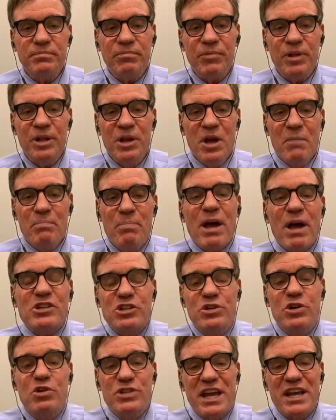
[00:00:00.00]
Mm-hmm.
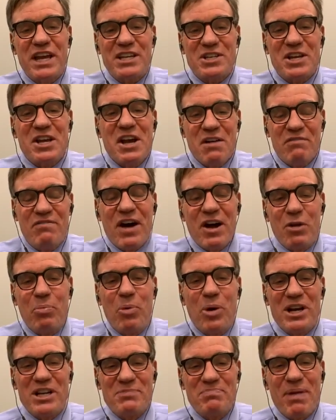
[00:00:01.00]
Best news, I guess, final
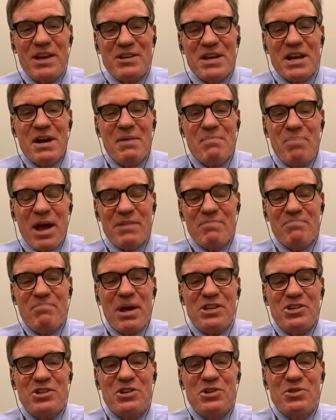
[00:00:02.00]
point is
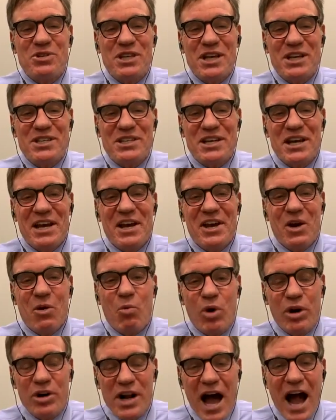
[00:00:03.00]
best news is
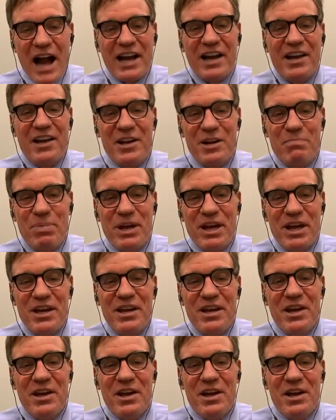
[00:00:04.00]
we're not going to
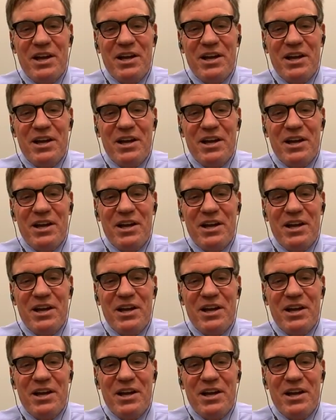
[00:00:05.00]
be